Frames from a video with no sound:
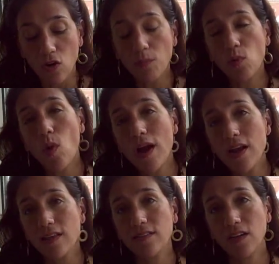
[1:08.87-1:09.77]
Number
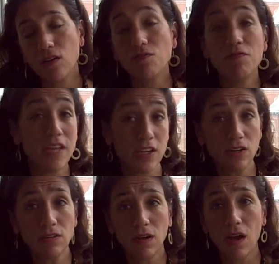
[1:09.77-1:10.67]
one, it's a
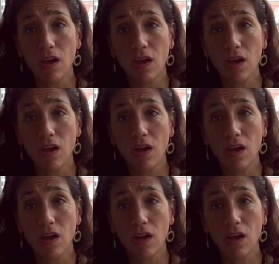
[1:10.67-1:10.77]
convener.